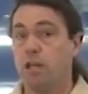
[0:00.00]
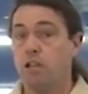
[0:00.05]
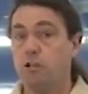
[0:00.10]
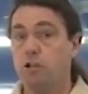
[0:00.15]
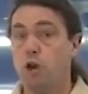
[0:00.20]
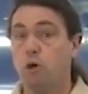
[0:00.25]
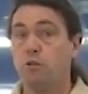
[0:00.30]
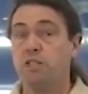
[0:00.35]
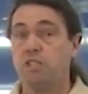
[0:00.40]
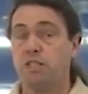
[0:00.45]

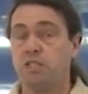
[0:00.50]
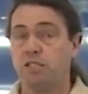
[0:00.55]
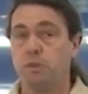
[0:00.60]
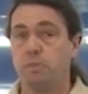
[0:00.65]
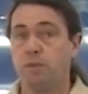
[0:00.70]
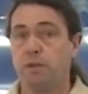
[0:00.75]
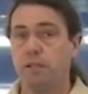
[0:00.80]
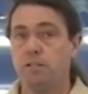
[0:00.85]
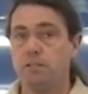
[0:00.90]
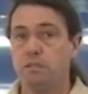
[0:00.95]
Know the
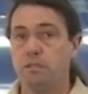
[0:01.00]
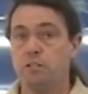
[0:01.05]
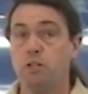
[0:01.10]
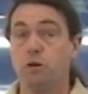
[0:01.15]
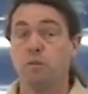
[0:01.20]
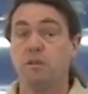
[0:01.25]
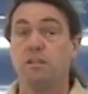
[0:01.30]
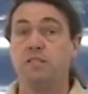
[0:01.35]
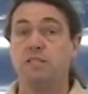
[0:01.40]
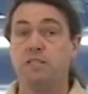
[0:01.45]
disciplines,
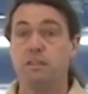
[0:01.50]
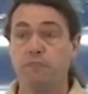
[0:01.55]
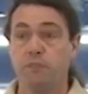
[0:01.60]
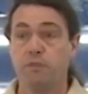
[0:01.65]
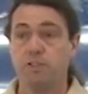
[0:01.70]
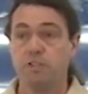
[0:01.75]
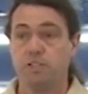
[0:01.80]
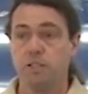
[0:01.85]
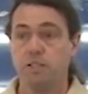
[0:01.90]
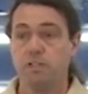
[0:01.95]
know the
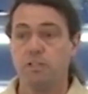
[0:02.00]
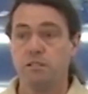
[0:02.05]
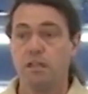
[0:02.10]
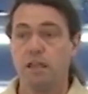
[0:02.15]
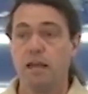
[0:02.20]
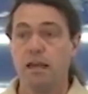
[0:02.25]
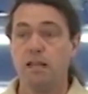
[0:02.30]
differences,